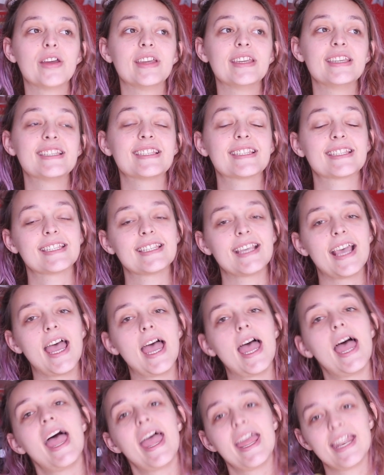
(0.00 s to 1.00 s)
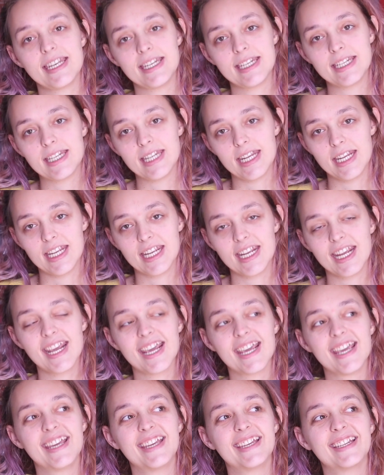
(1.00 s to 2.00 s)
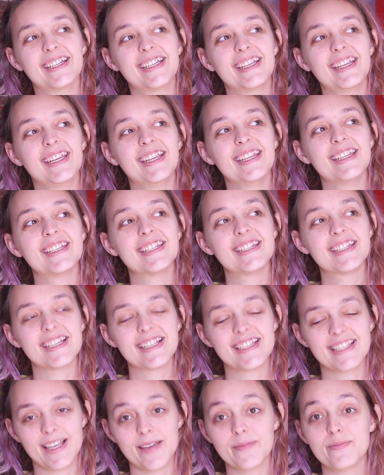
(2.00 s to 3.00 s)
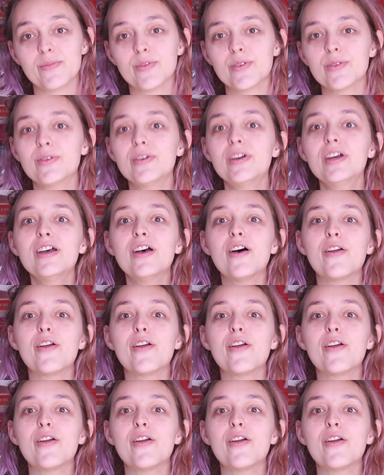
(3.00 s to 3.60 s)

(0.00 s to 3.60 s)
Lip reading: is ending in December.